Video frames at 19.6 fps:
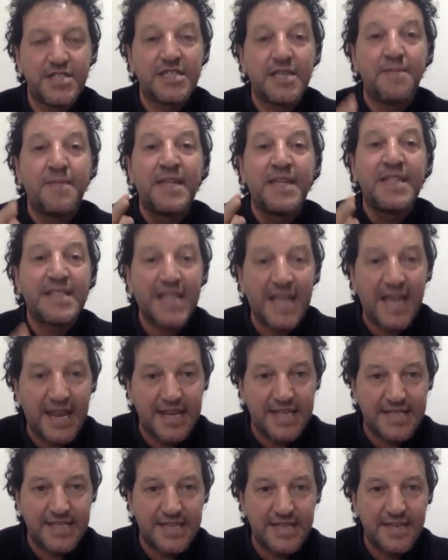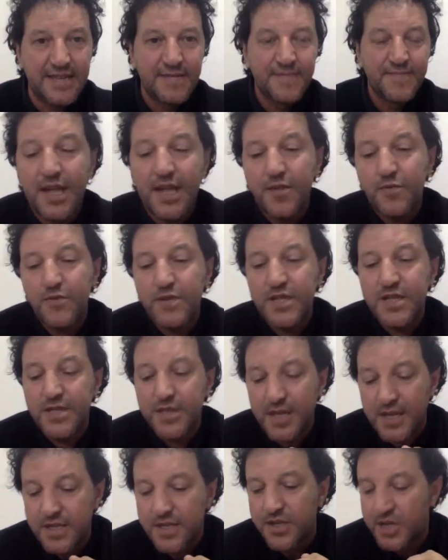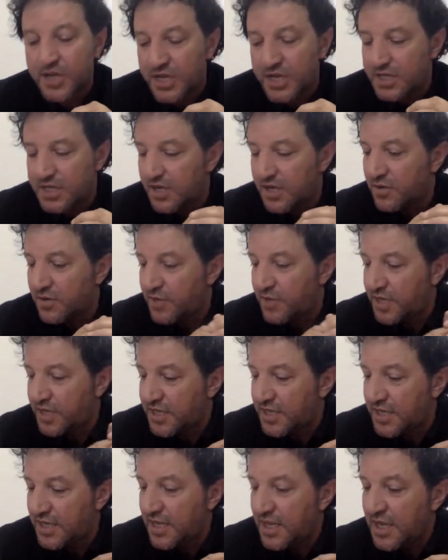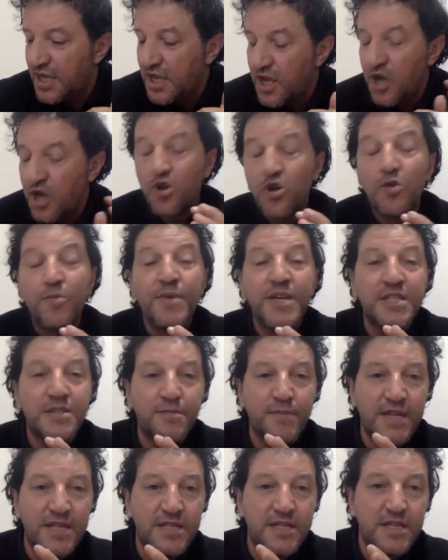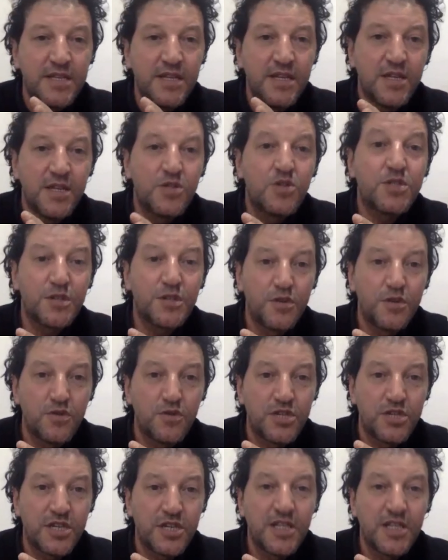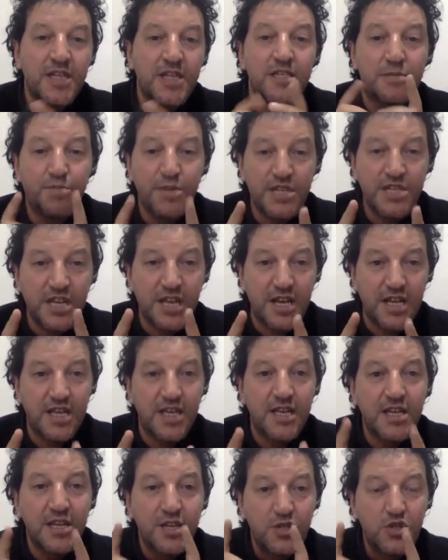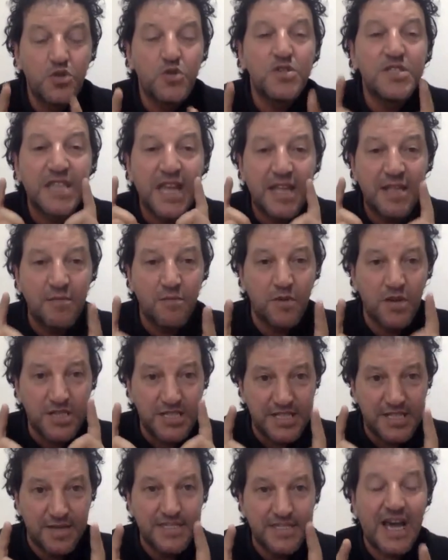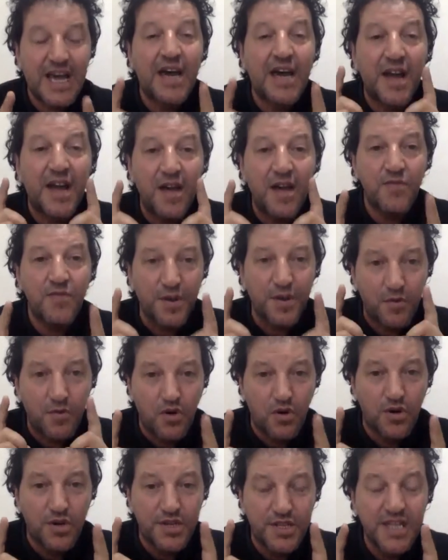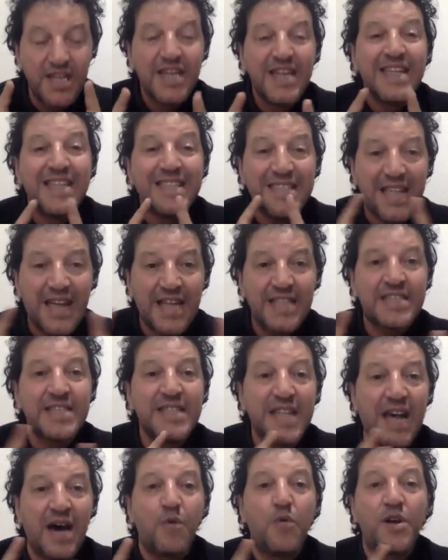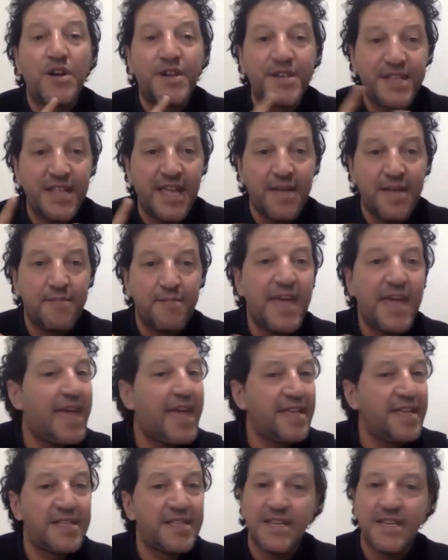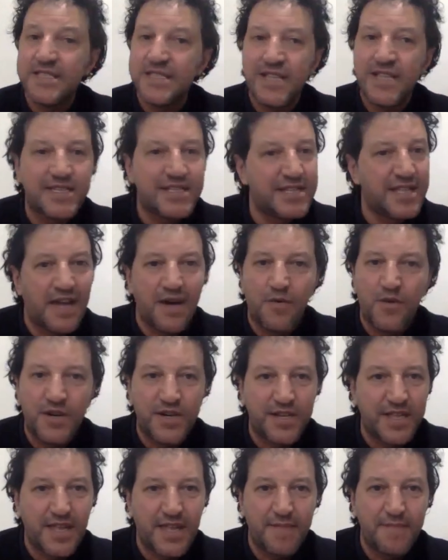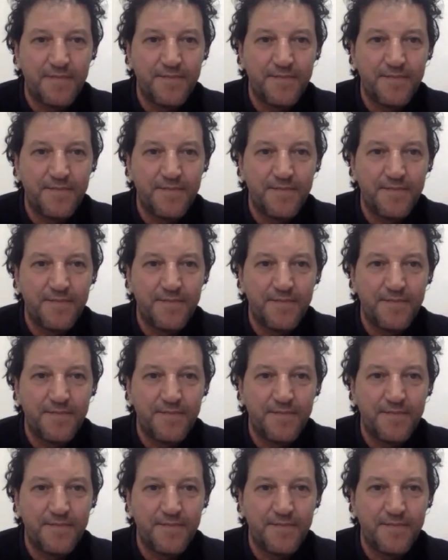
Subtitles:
It's a mentality. And we need the international community commitment to solution, especially Jews and Muslims around the world, not in our name. Hate is not in our name.